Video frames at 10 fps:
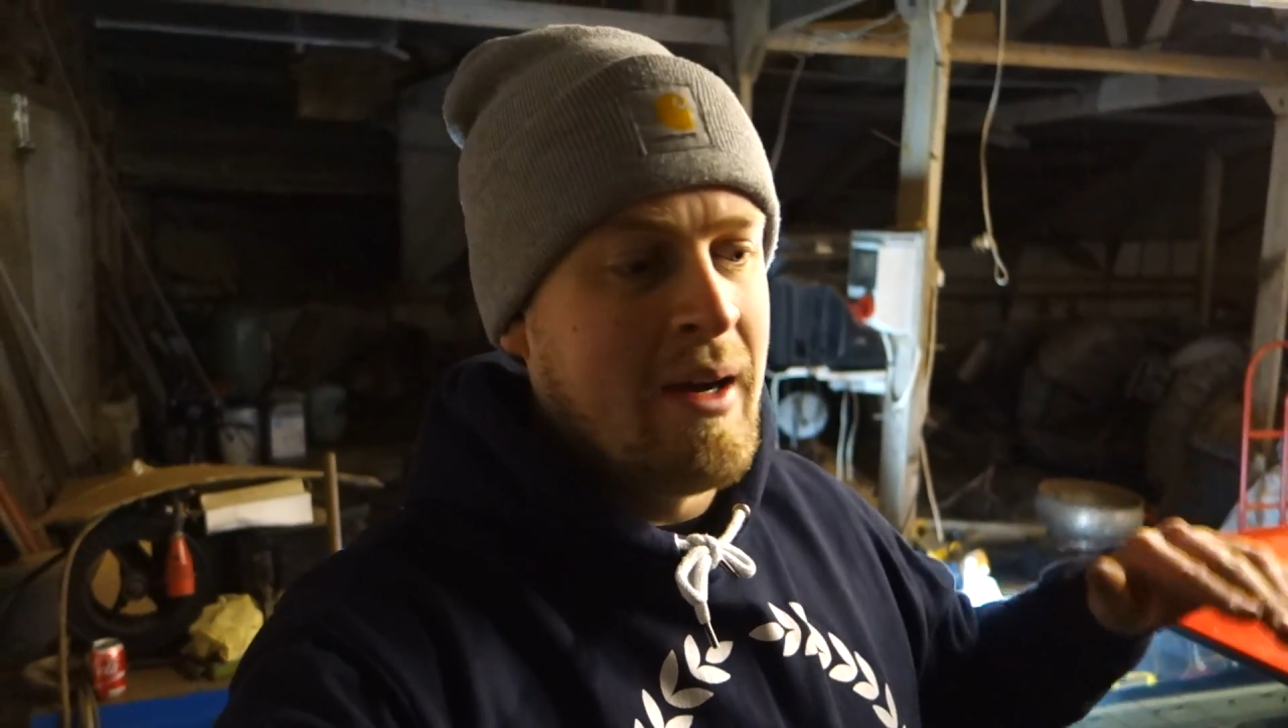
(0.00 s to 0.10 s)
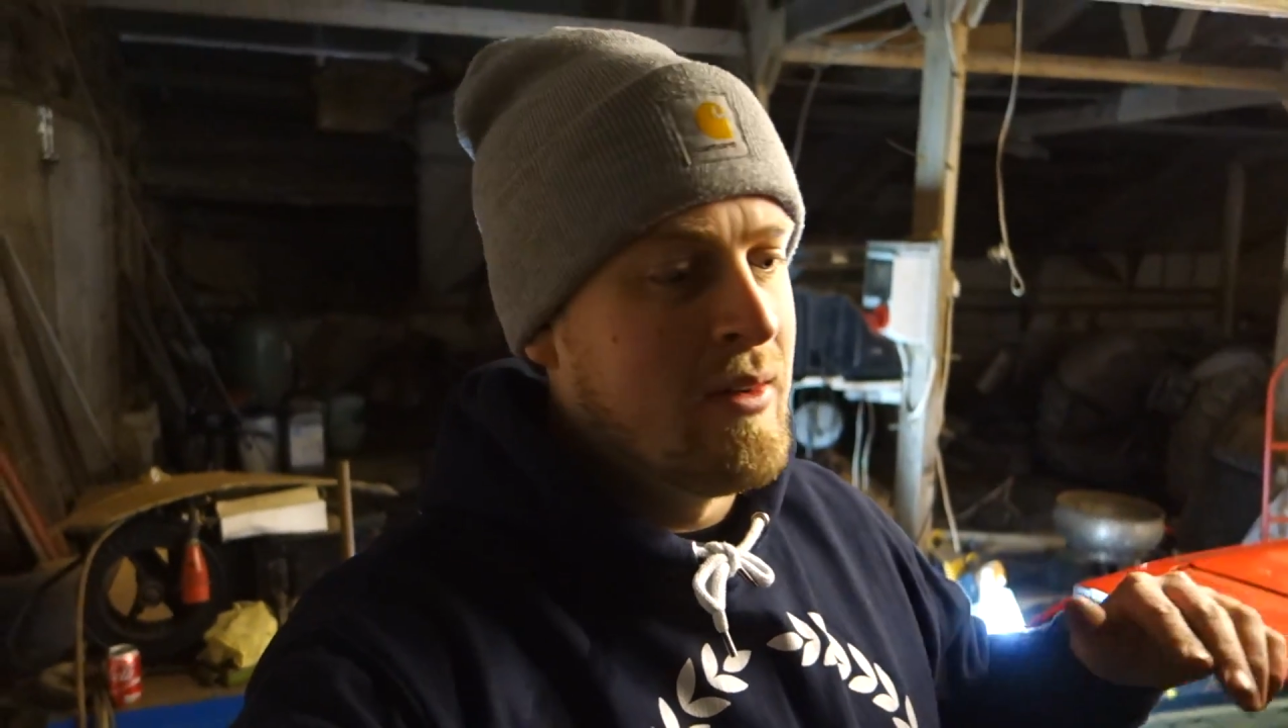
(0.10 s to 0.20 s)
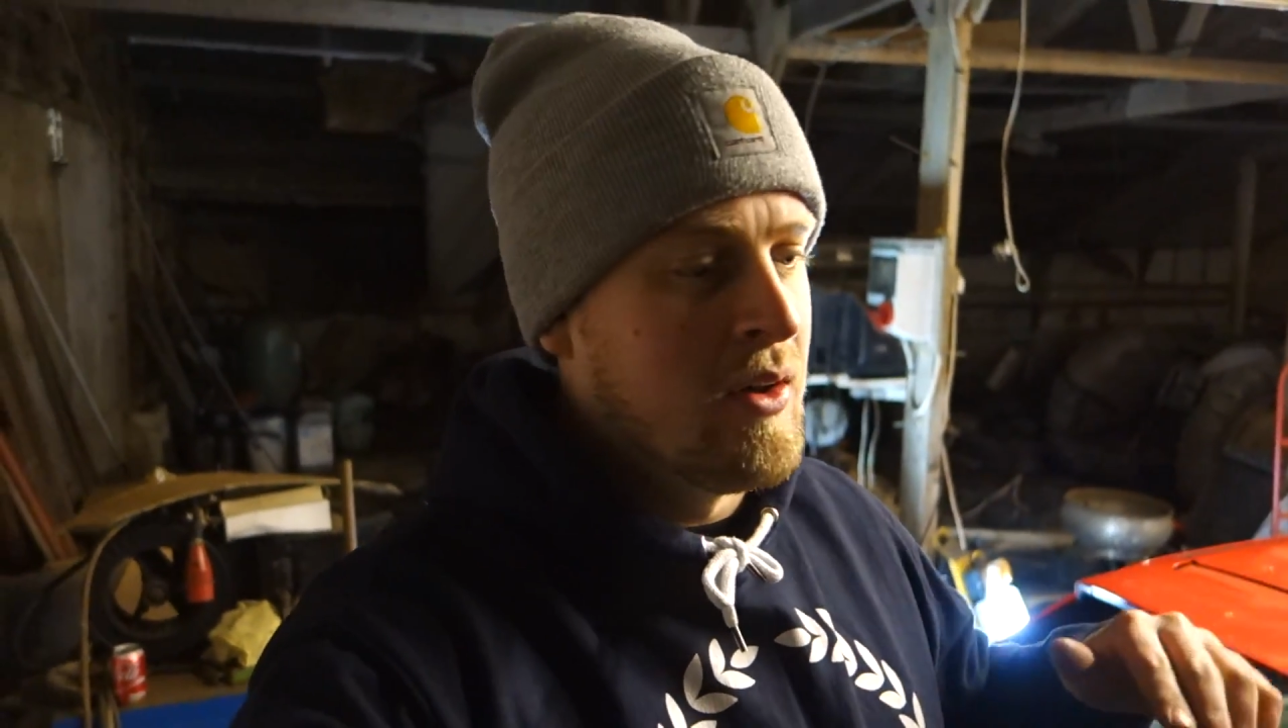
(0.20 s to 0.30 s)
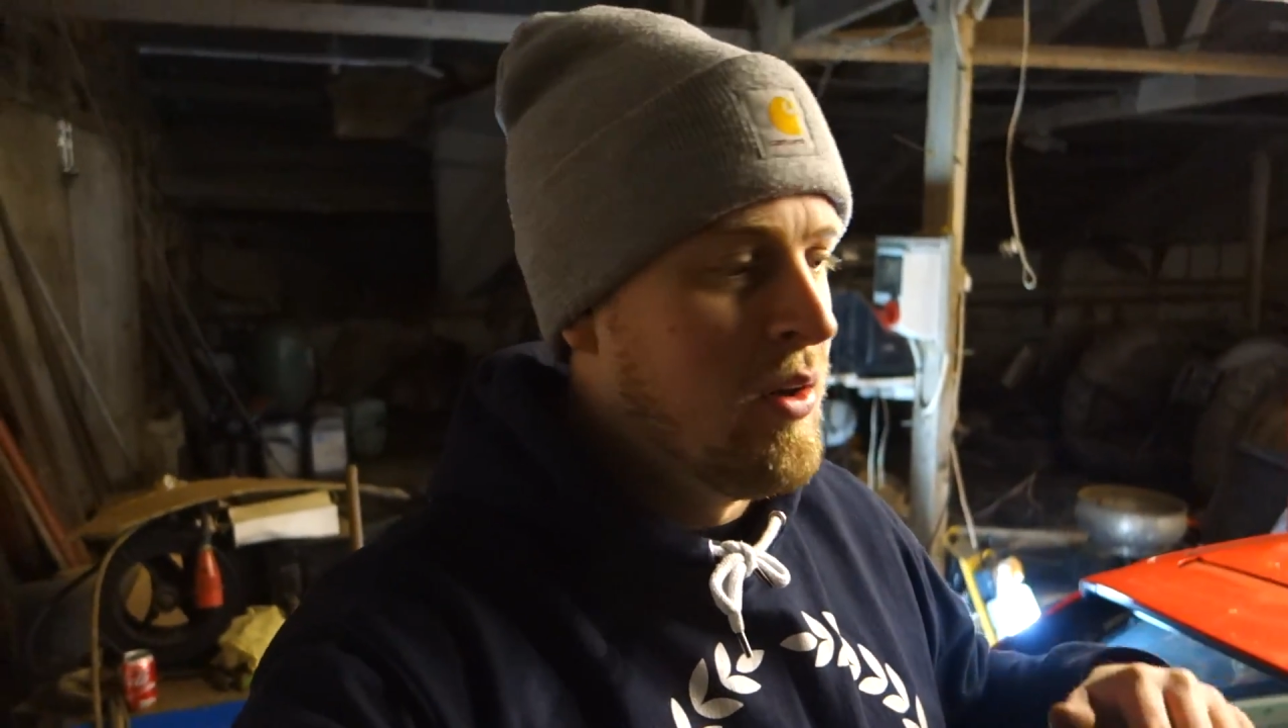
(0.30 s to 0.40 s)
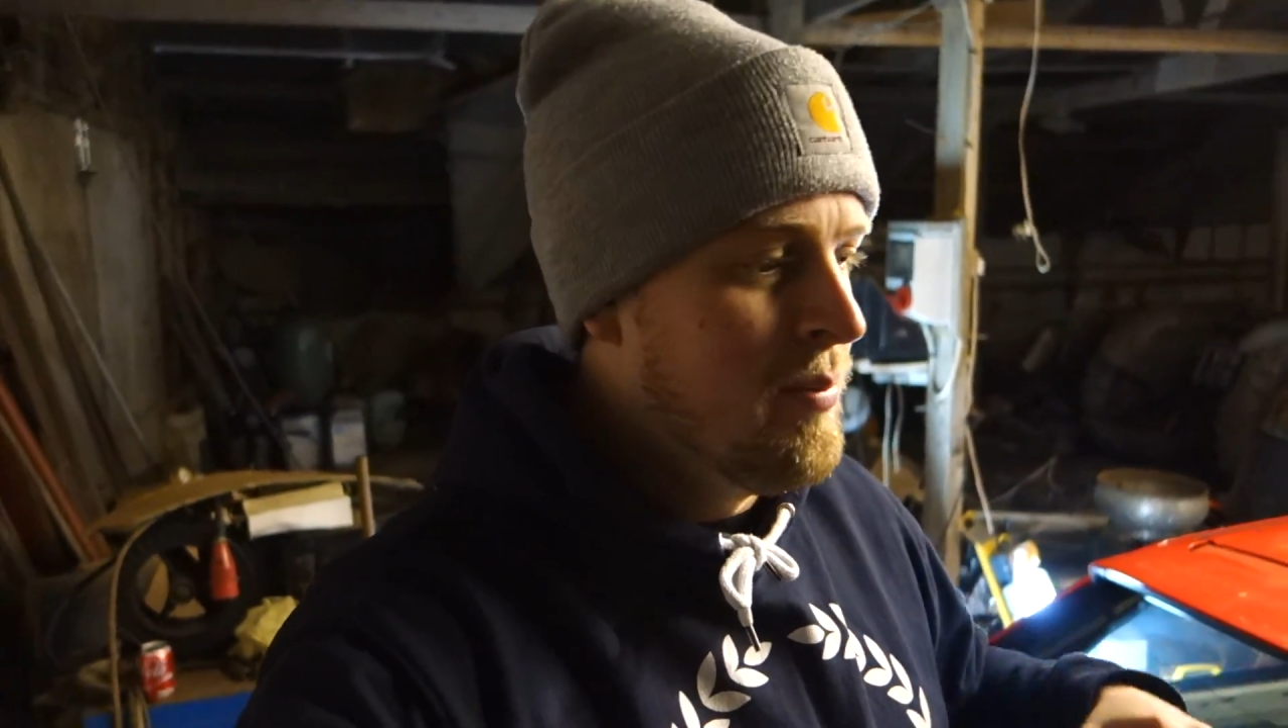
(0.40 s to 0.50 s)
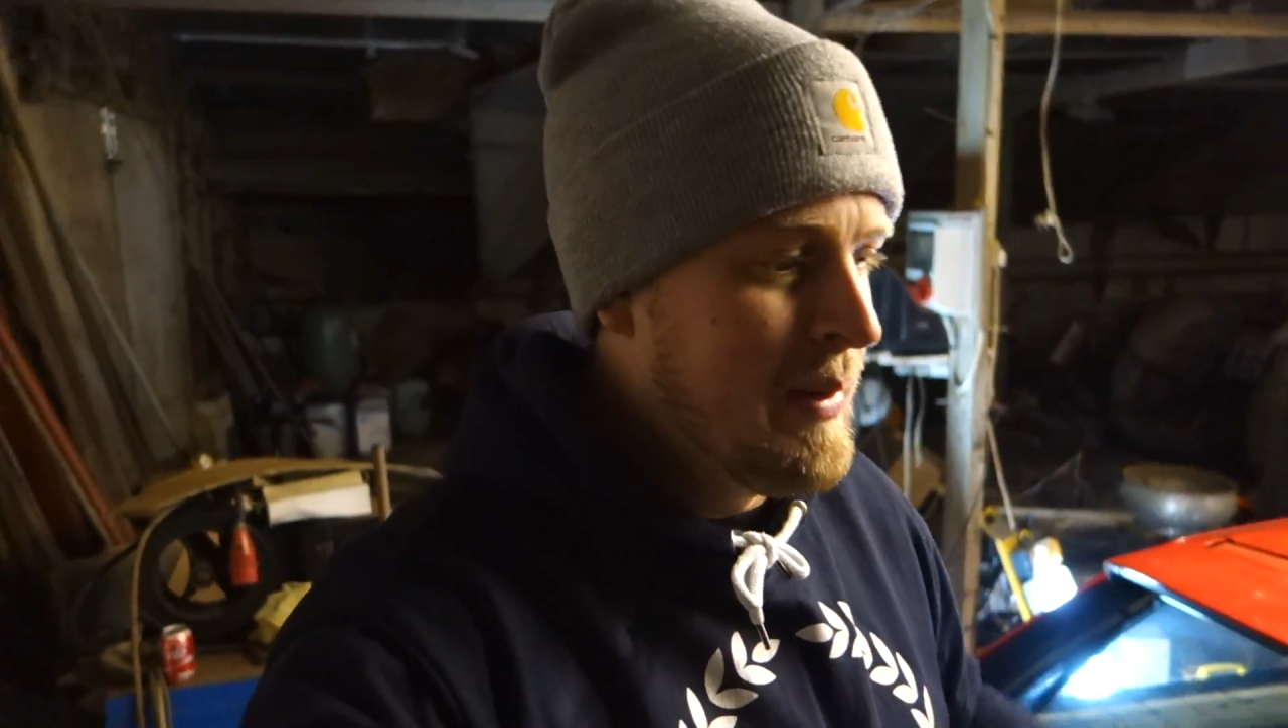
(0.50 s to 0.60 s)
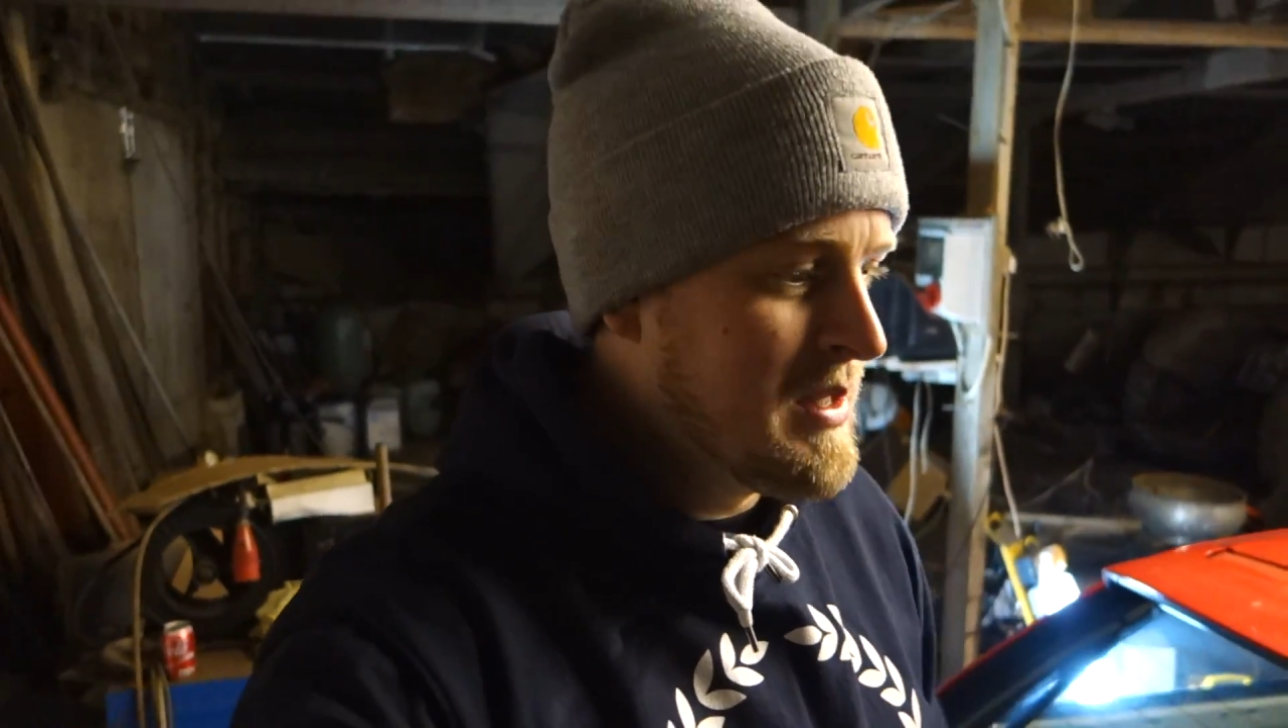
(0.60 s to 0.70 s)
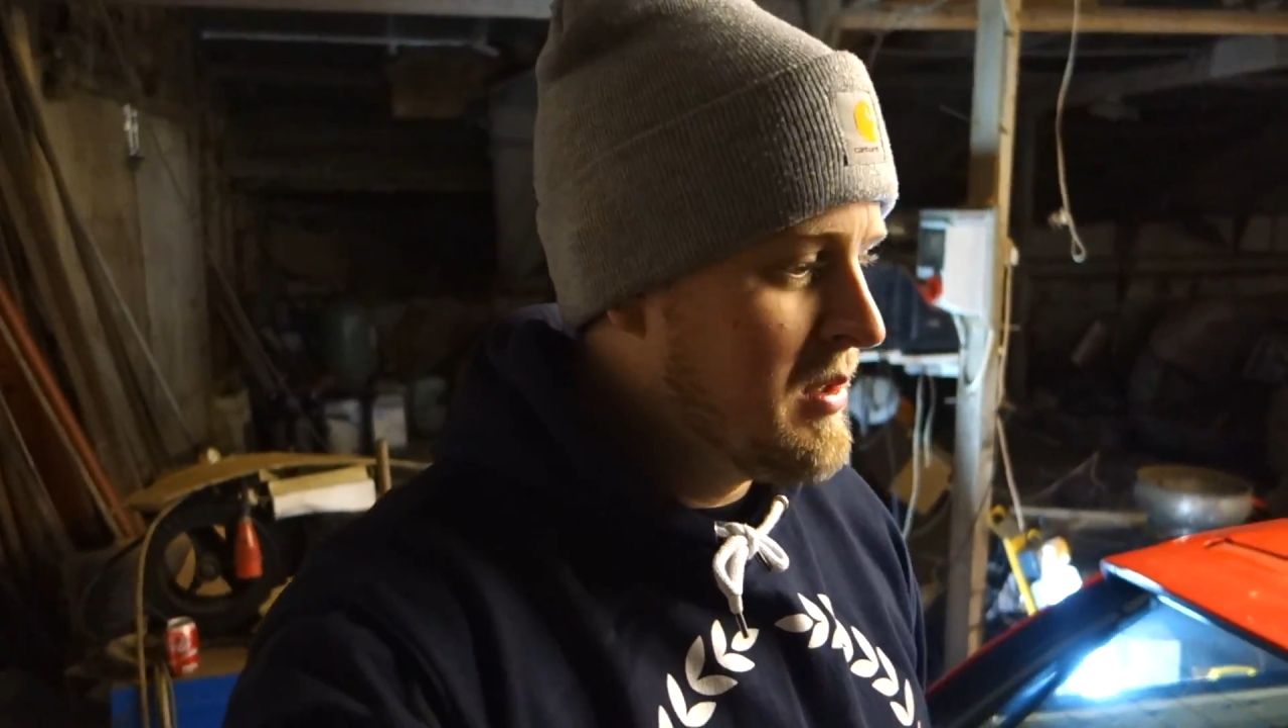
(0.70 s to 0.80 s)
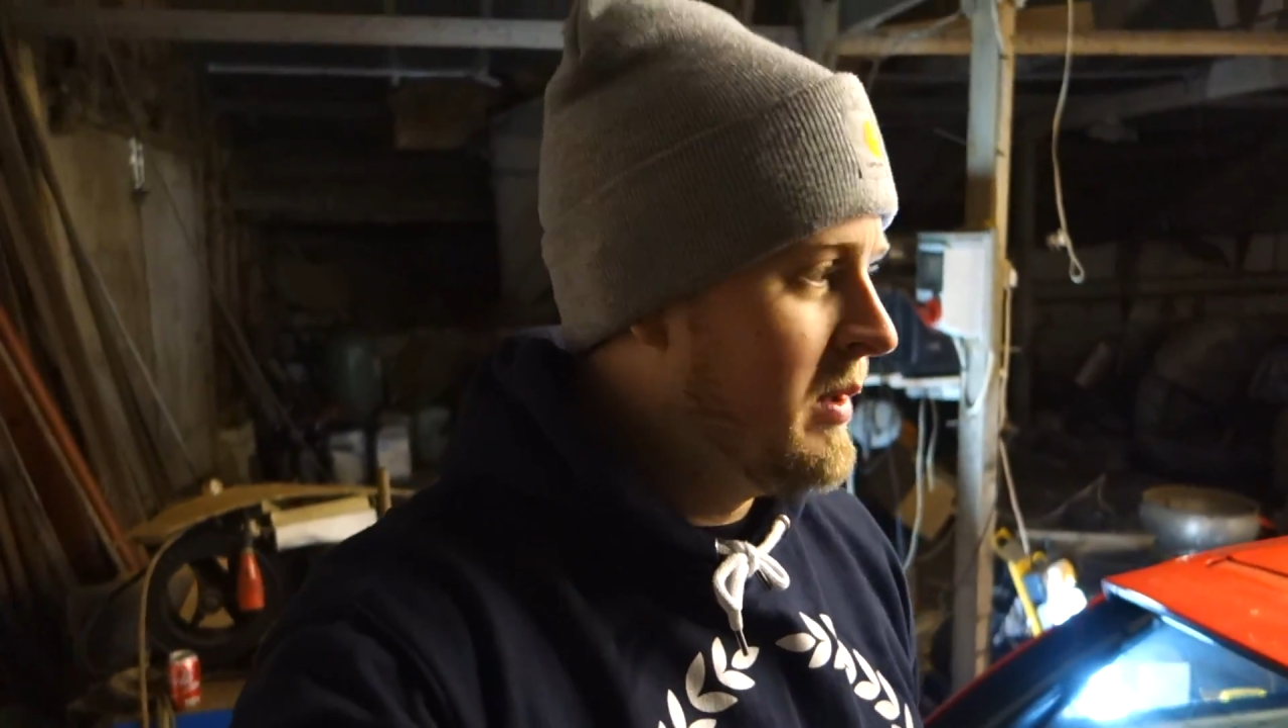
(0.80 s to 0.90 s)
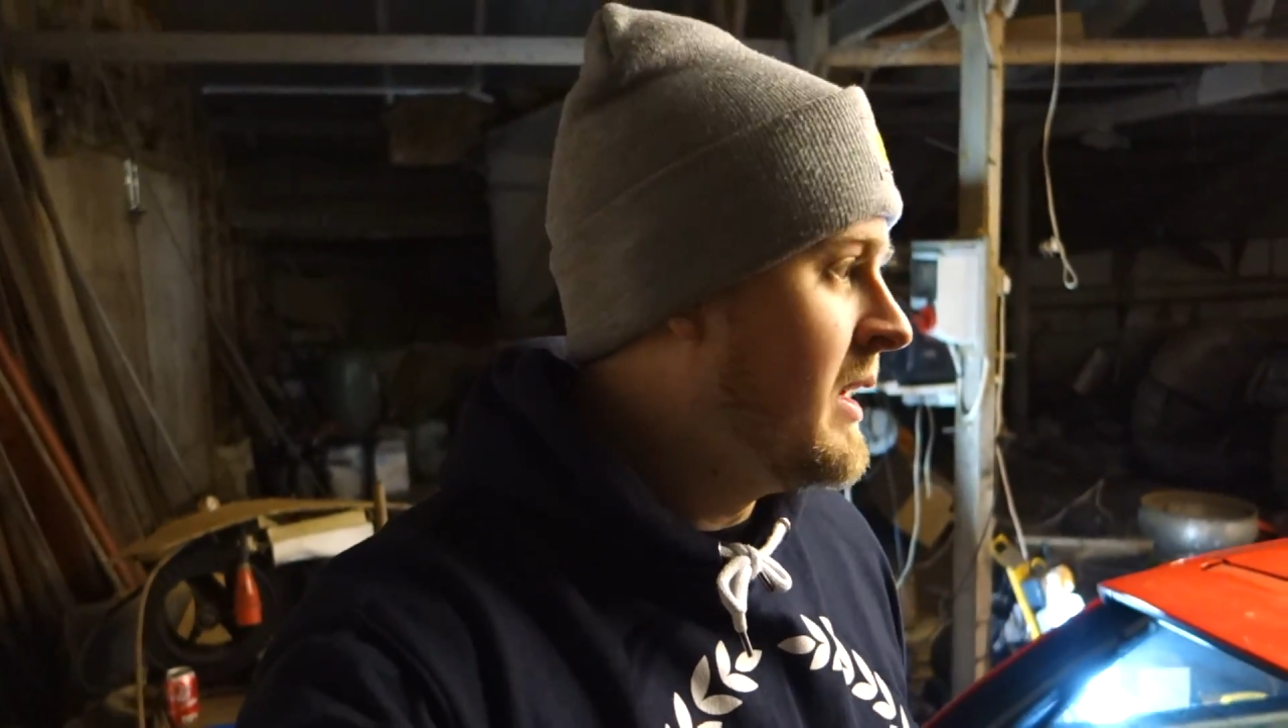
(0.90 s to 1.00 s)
haven't got the bits that we